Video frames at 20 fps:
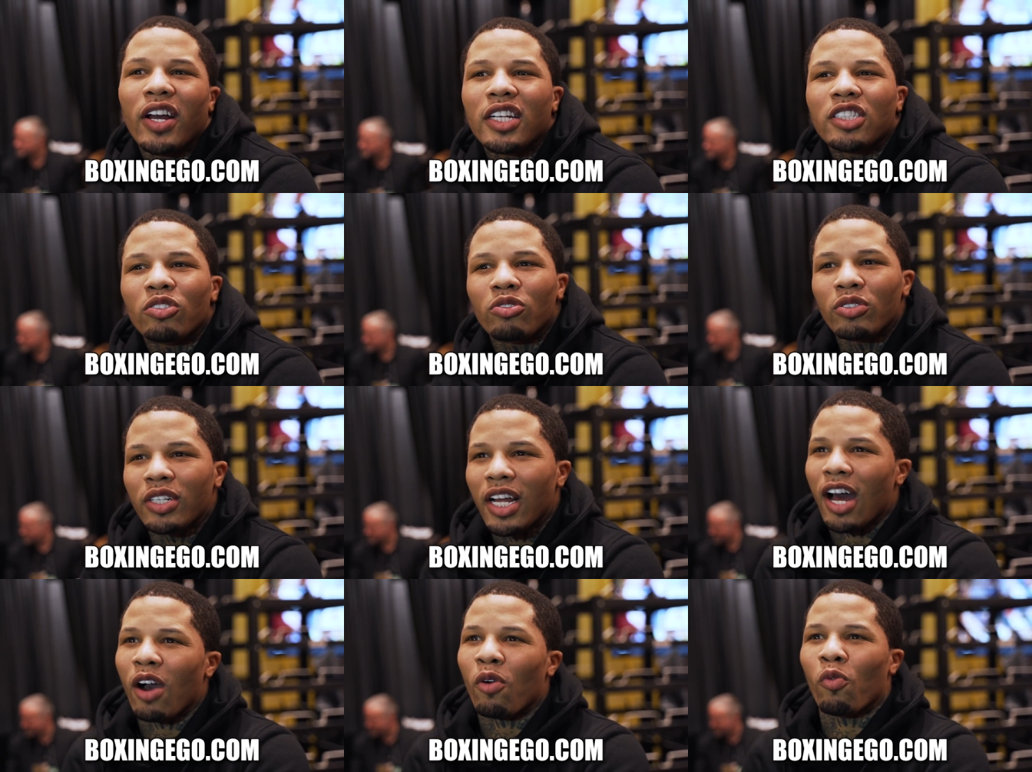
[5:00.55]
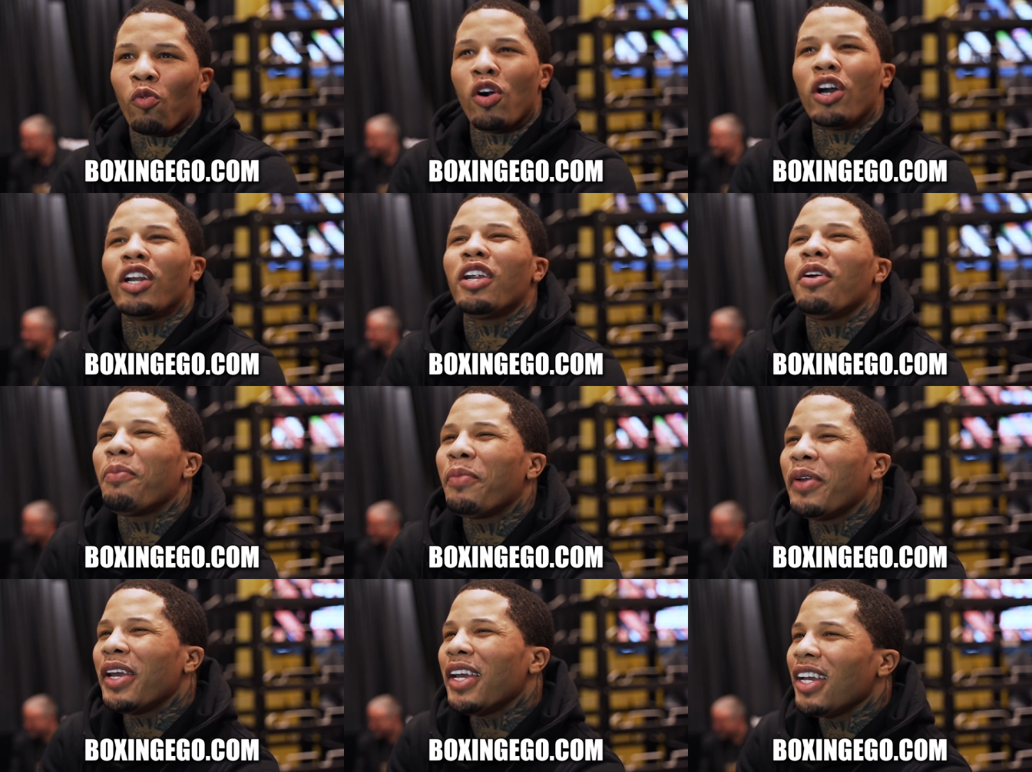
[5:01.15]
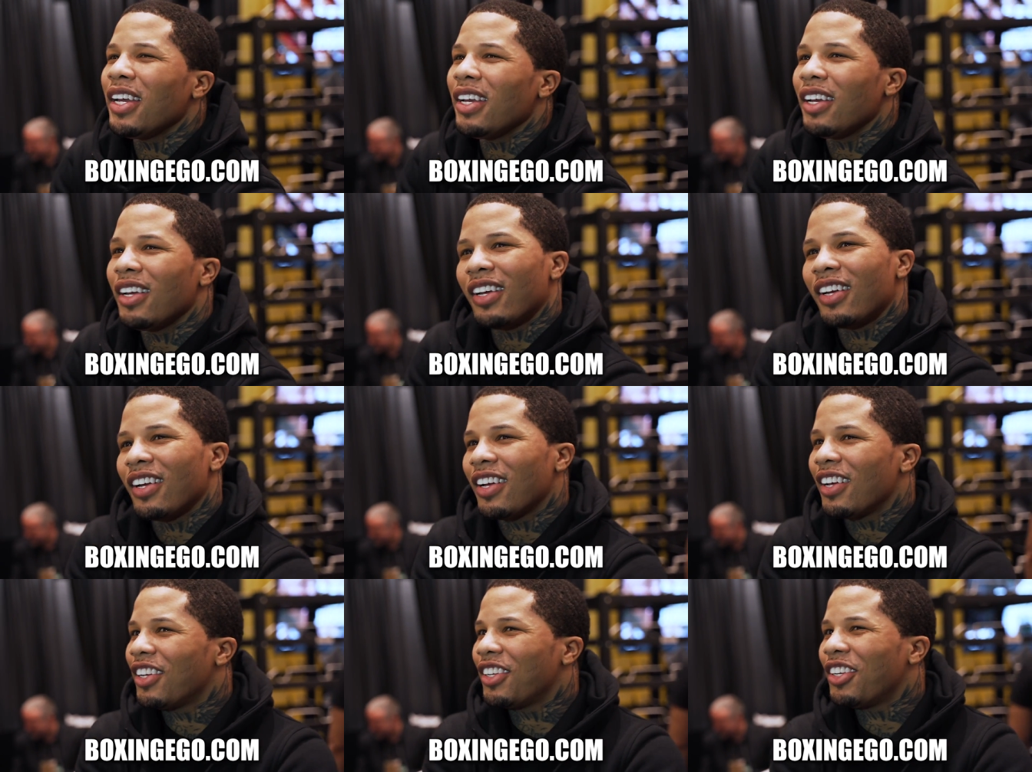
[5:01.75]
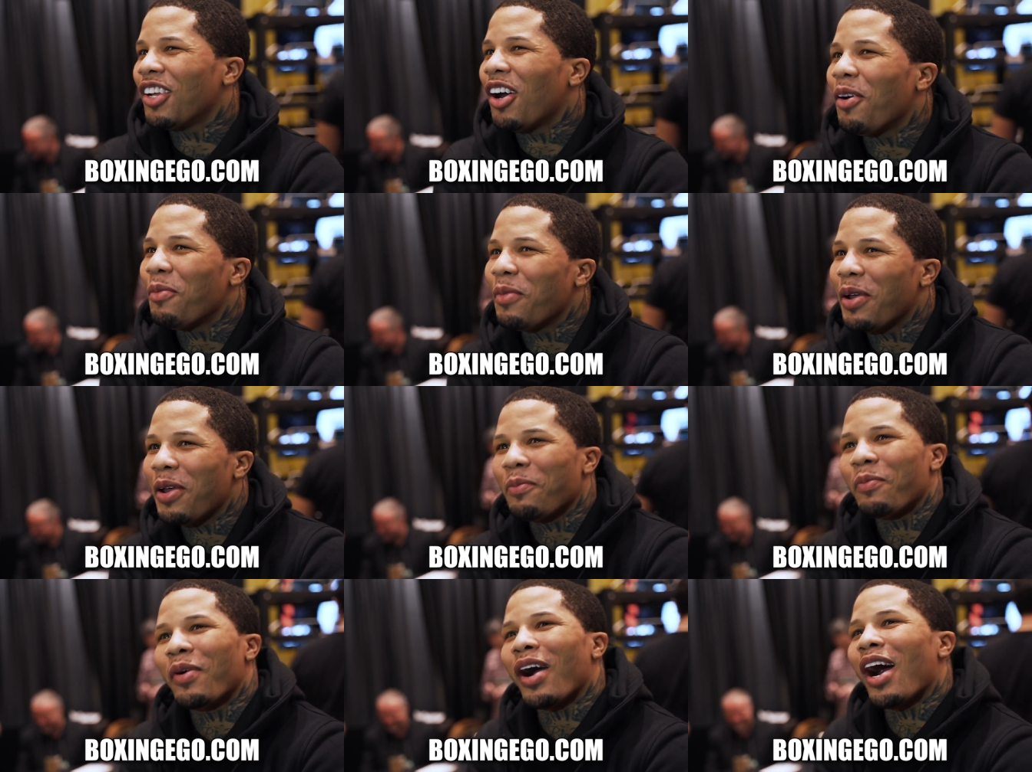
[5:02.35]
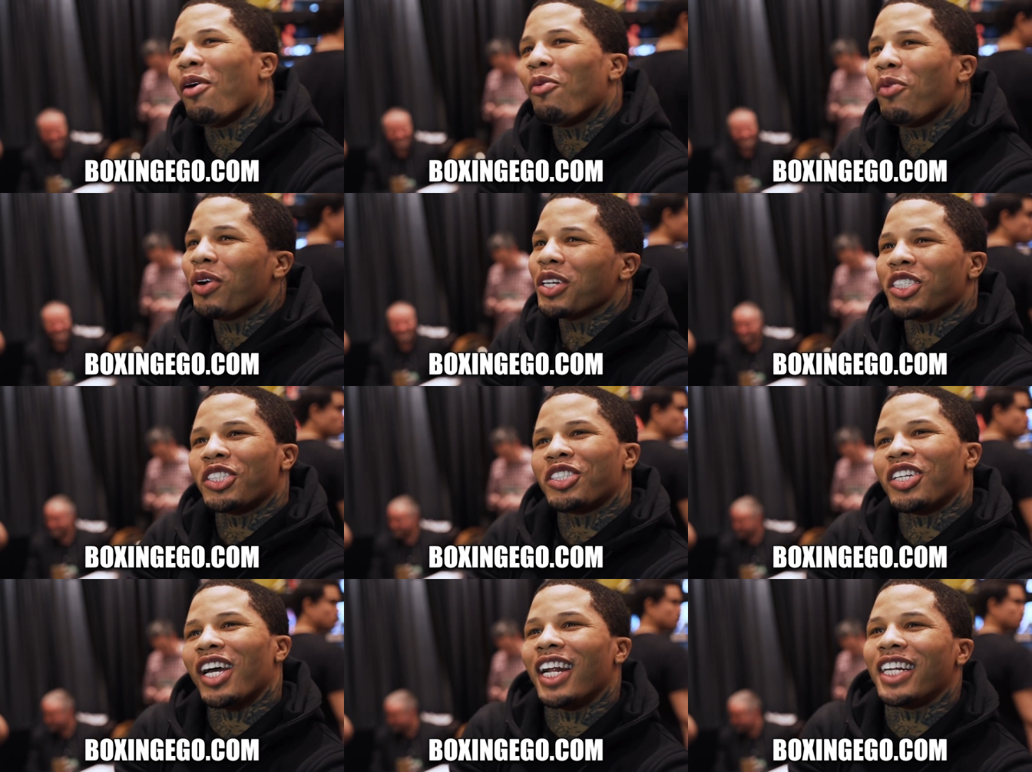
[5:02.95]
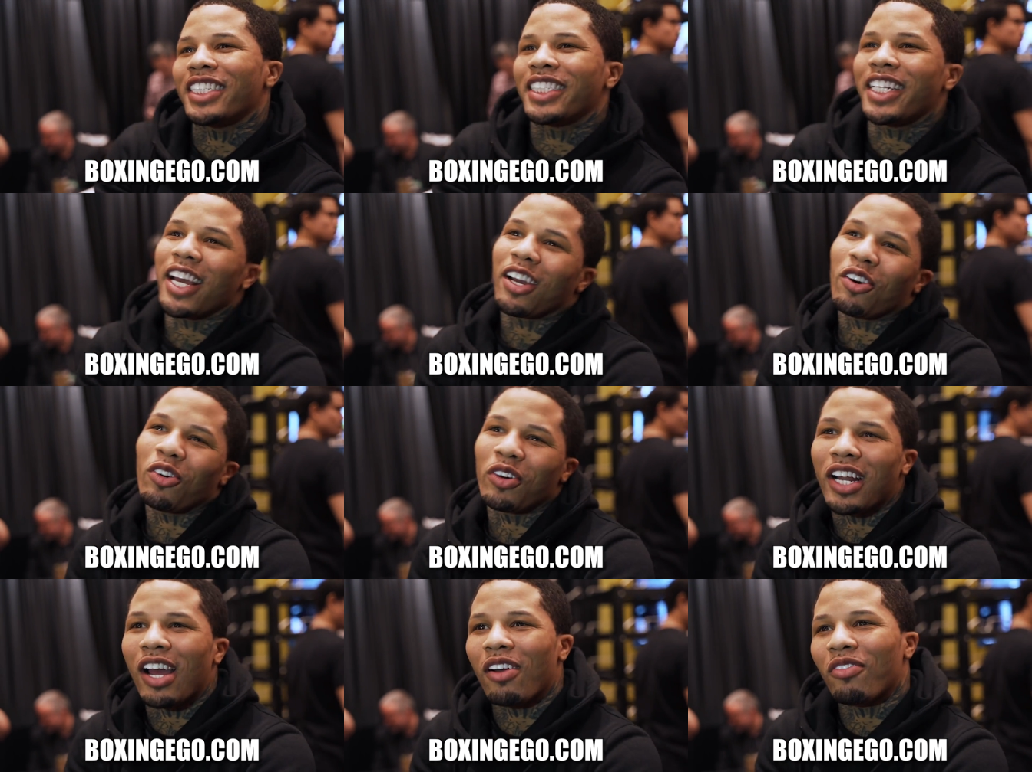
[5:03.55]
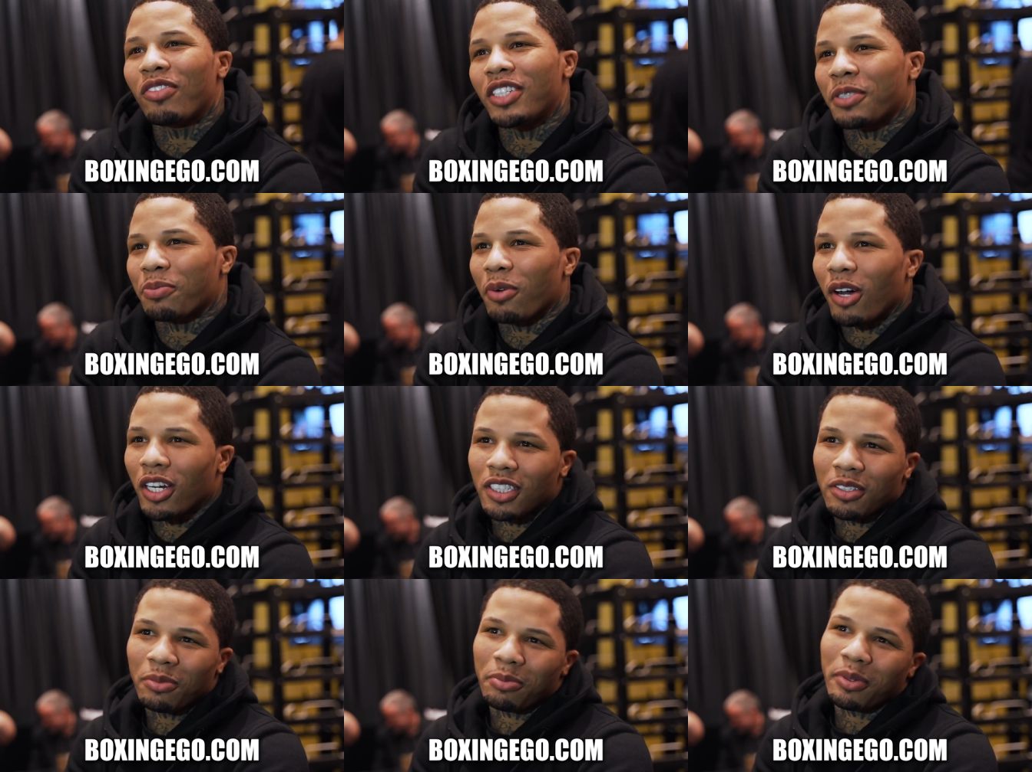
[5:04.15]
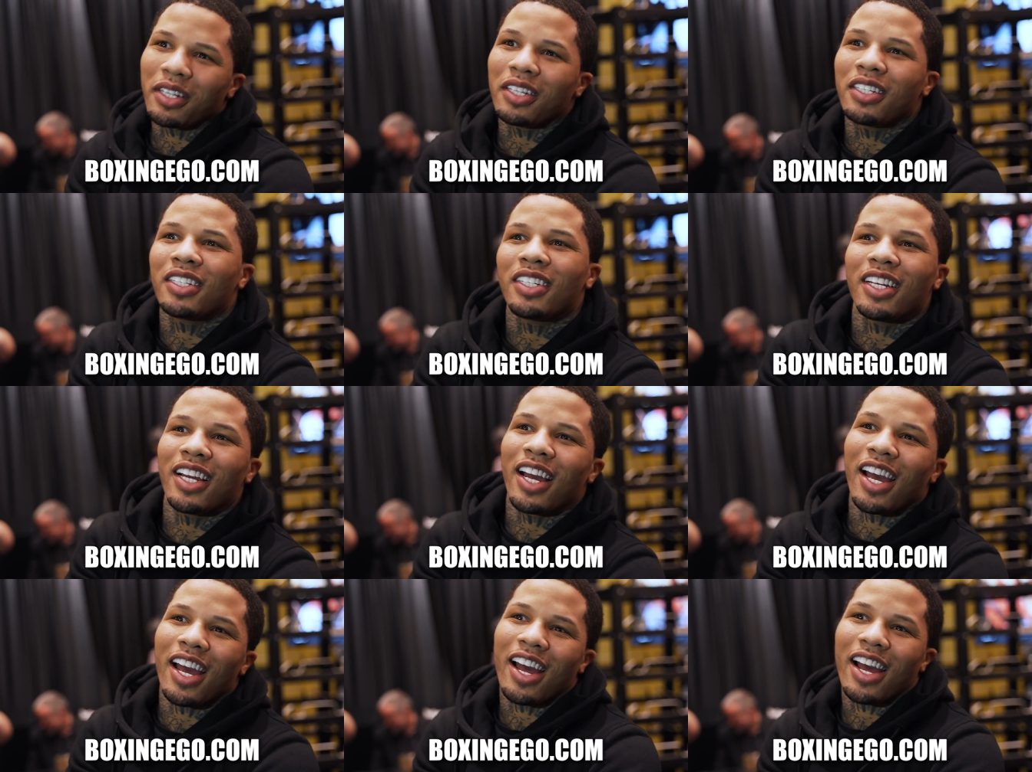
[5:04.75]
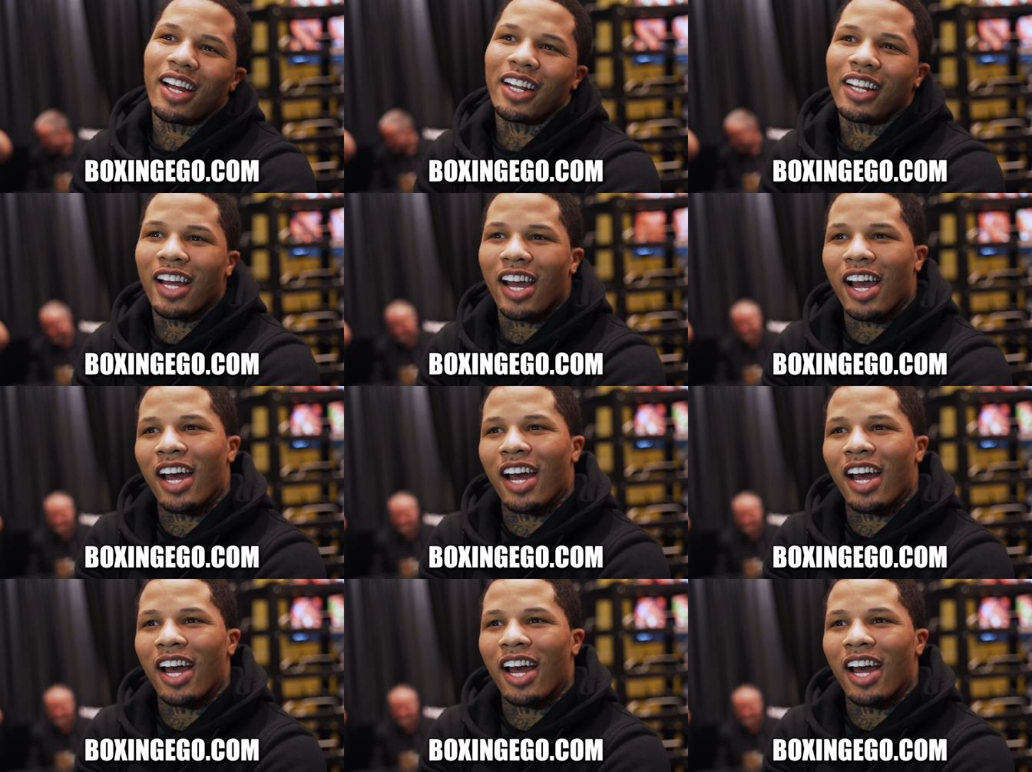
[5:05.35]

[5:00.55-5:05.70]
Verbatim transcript: So it's smart that Abner Mares you know, wasn't in this fight. I'm not saying that would have been the